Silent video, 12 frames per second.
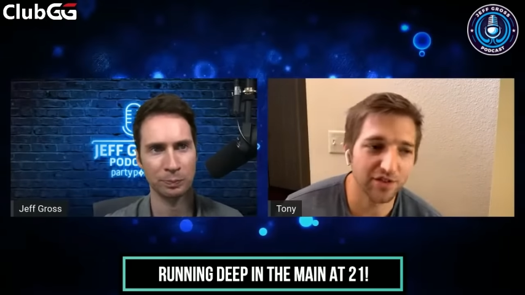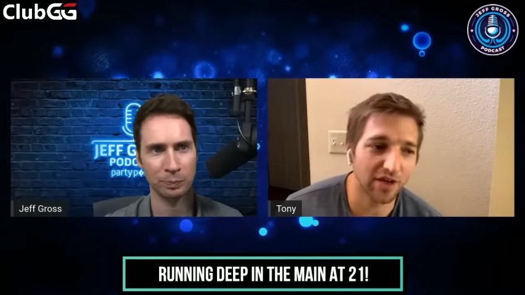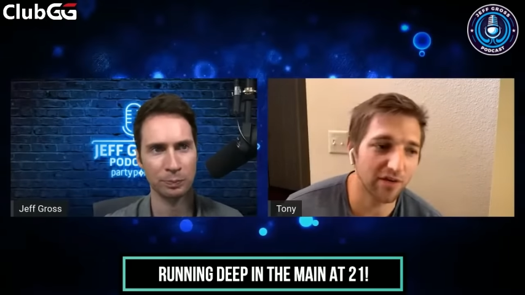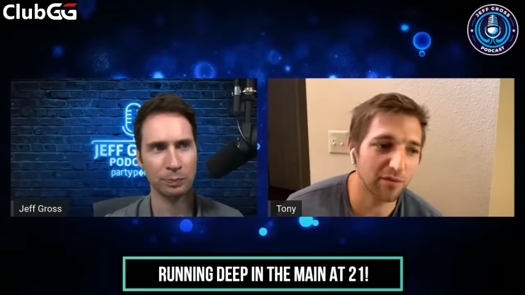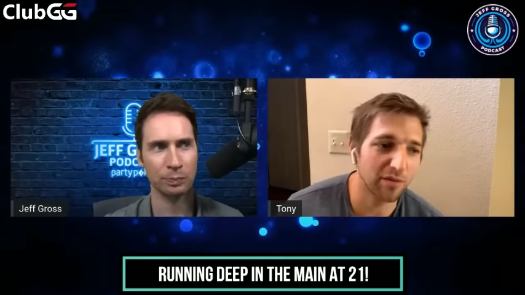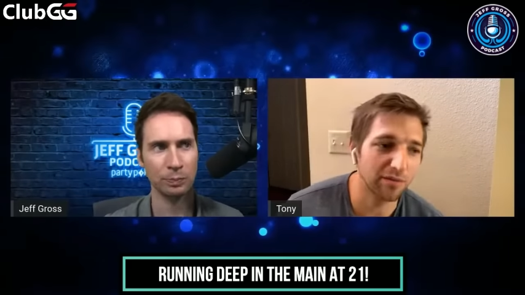Speaker 1: You know,
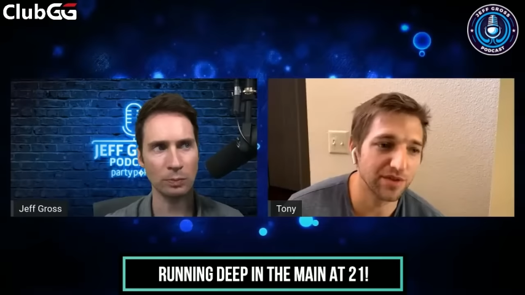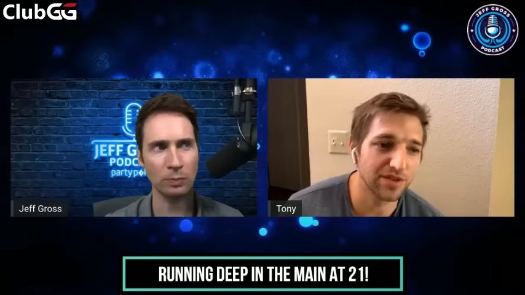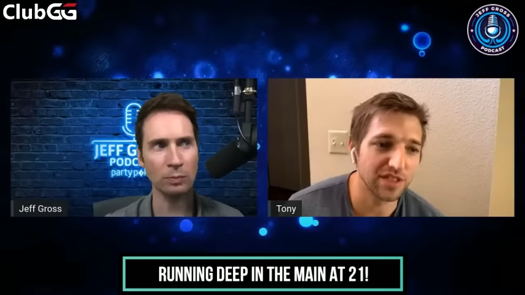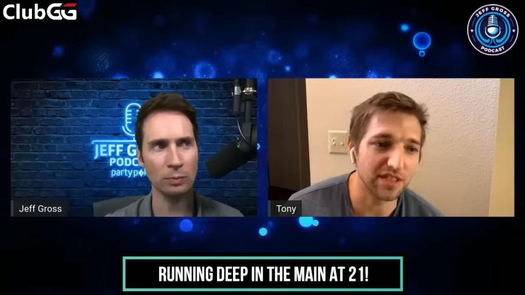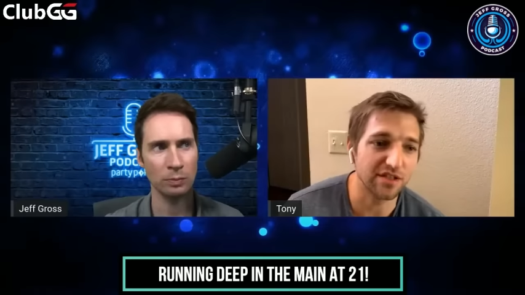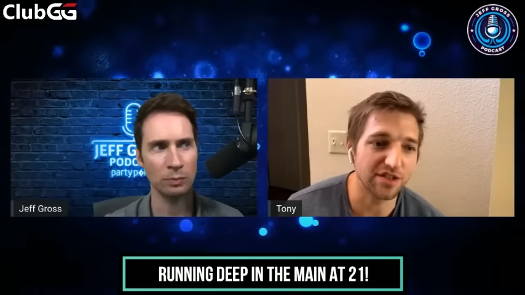I remember
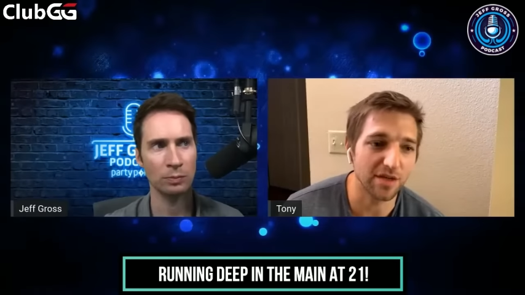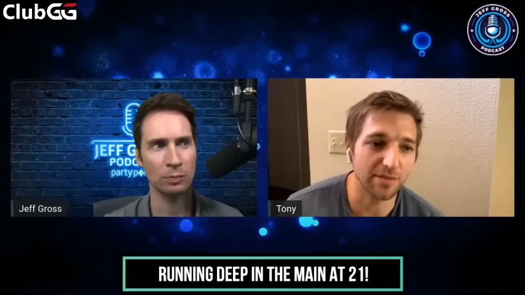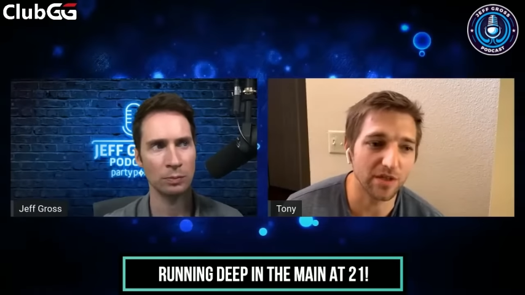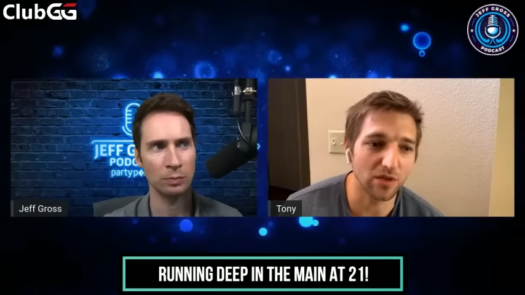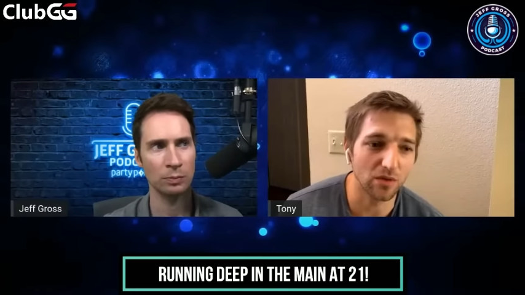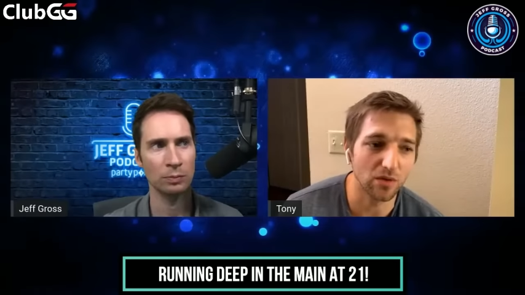seeing
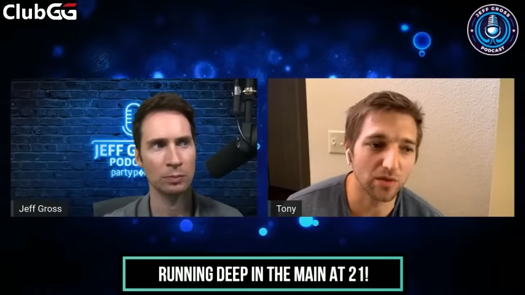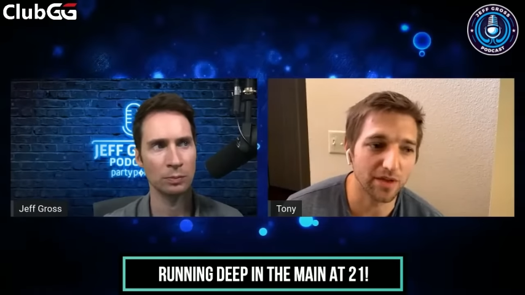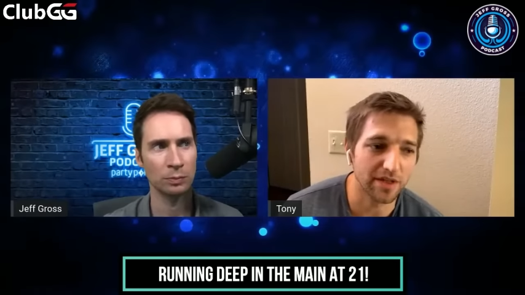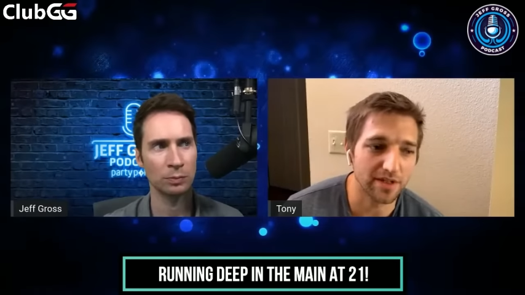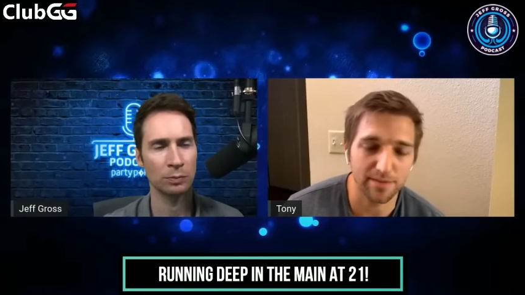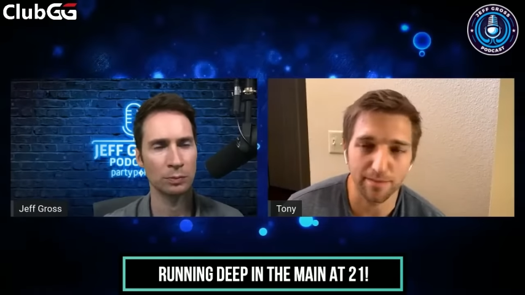Jamie Gold
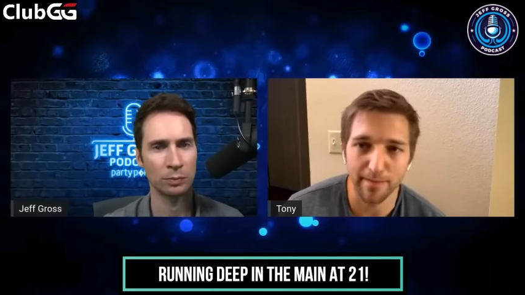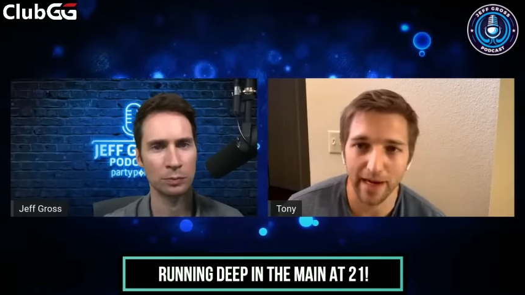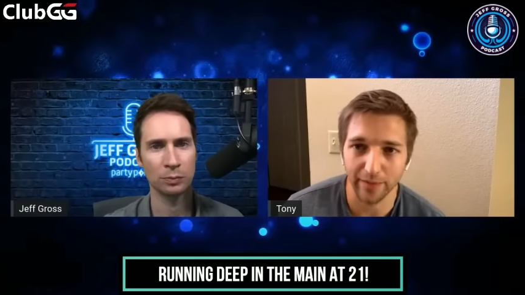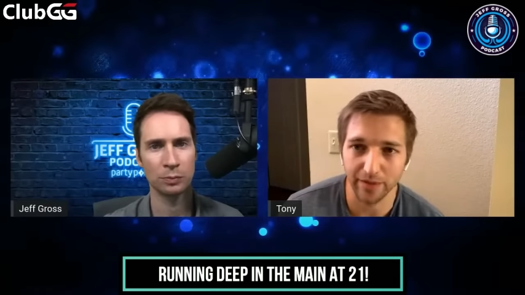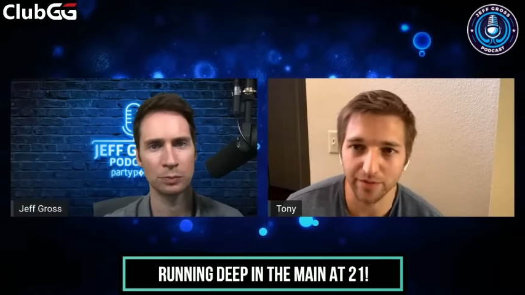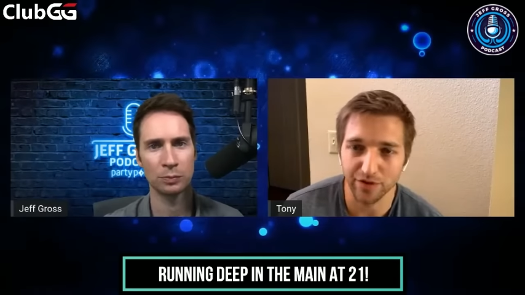and his
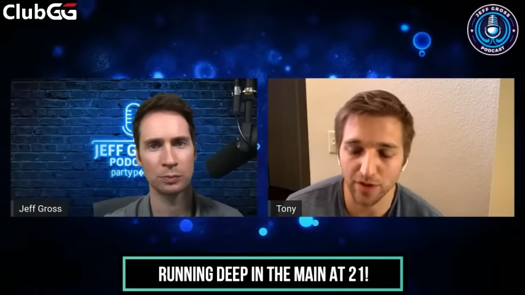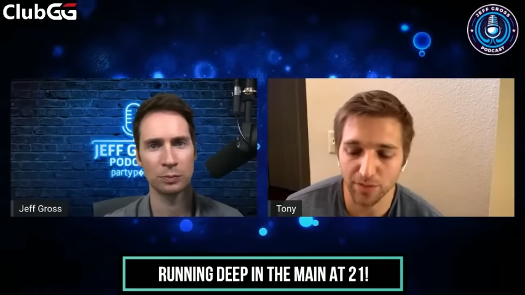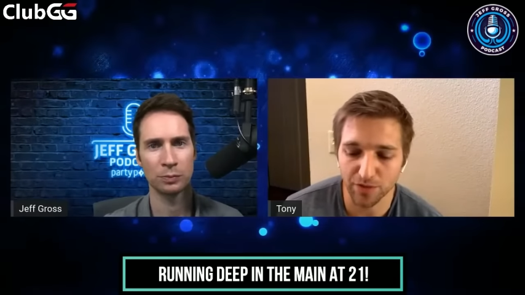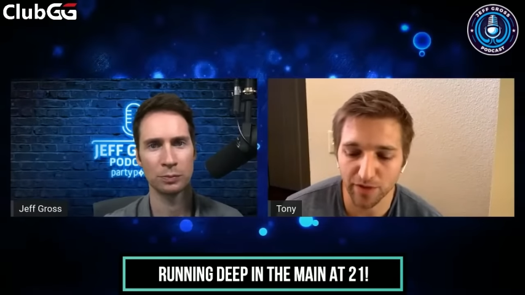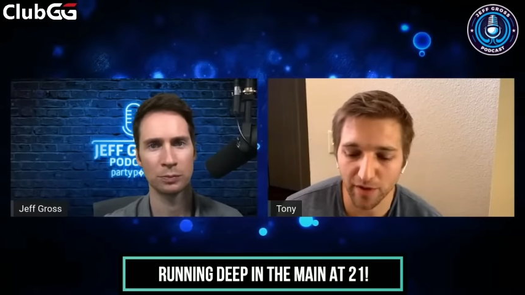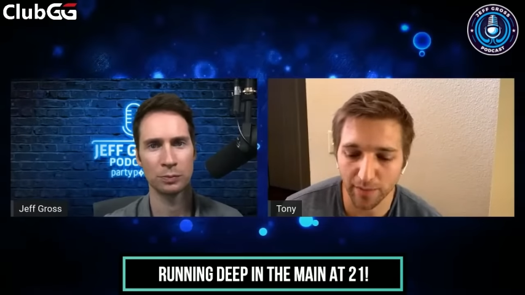mountain of
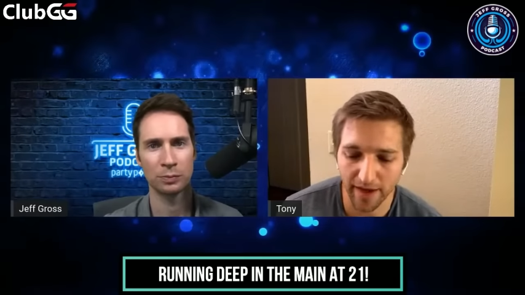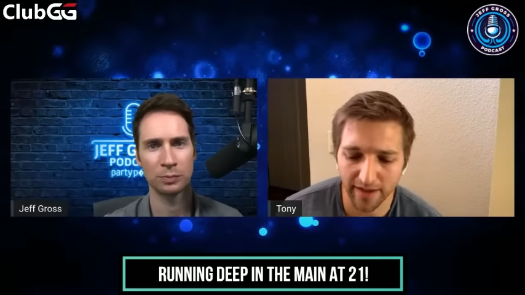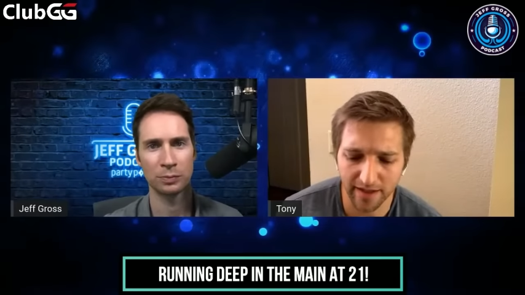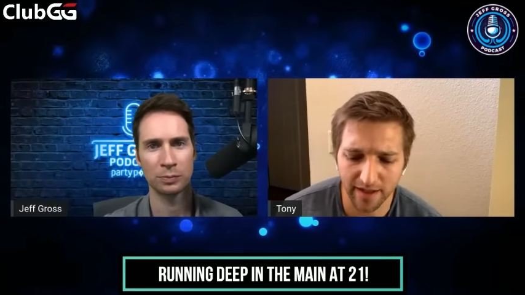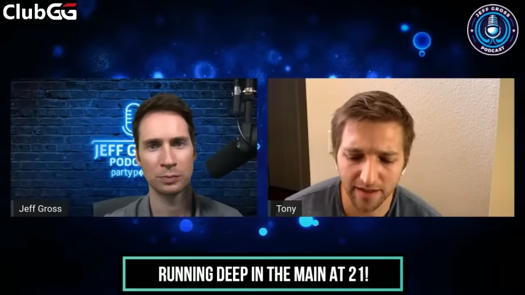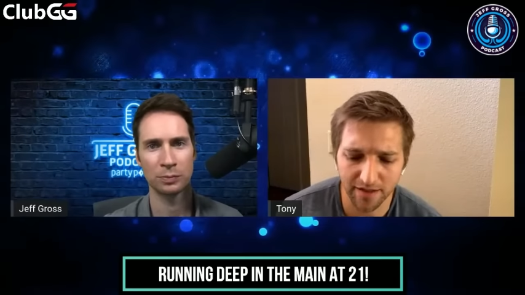chips around
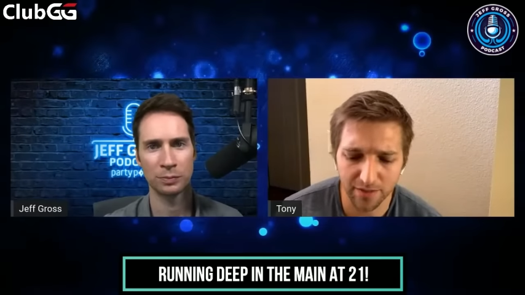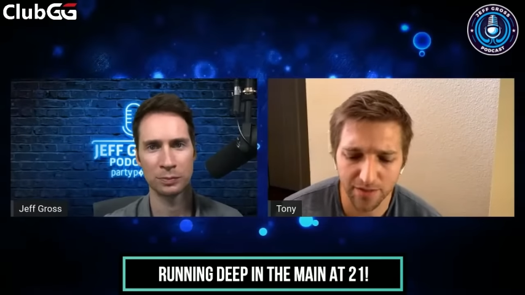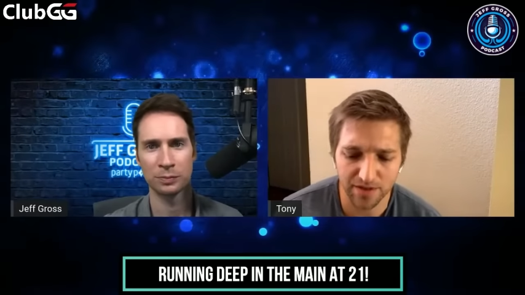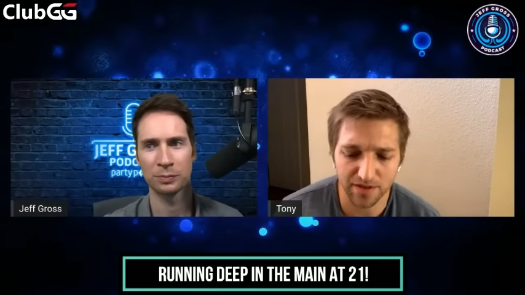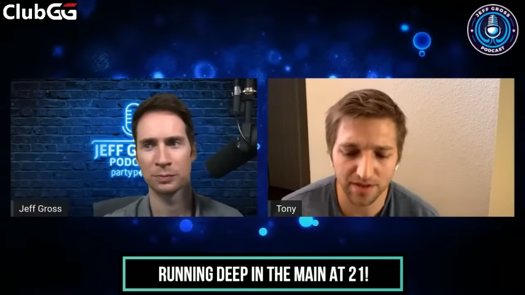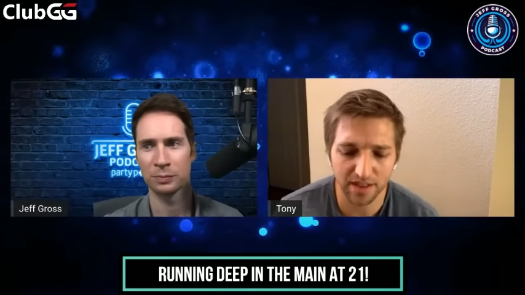back then, and there
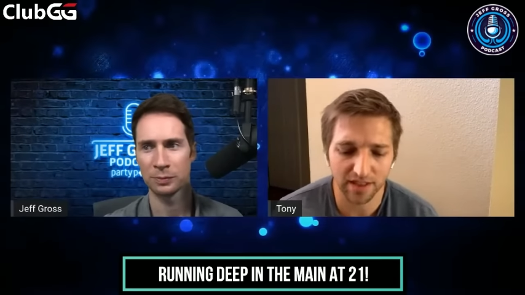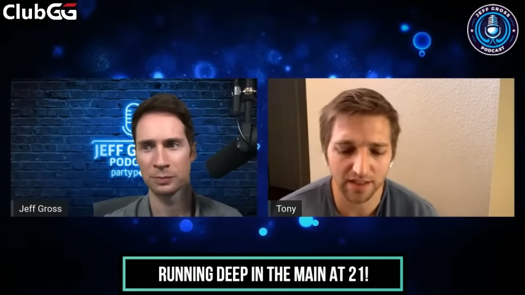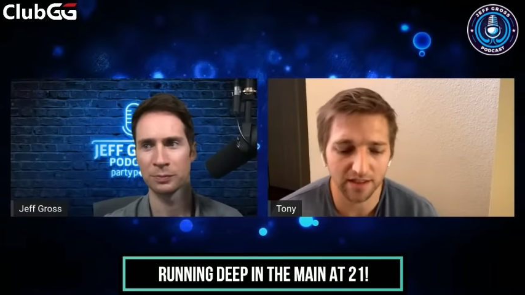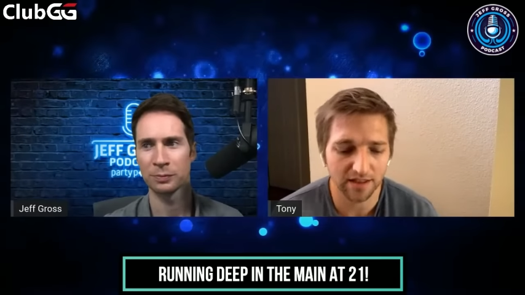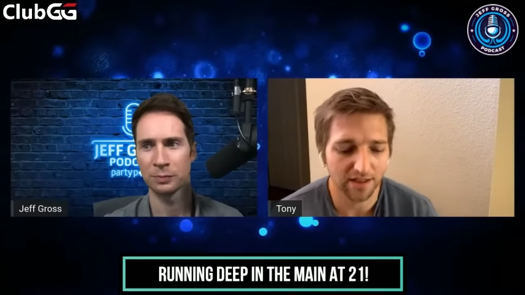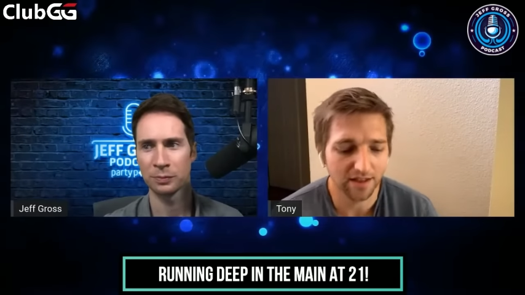was this
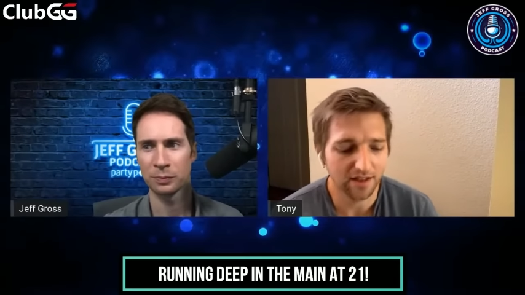kid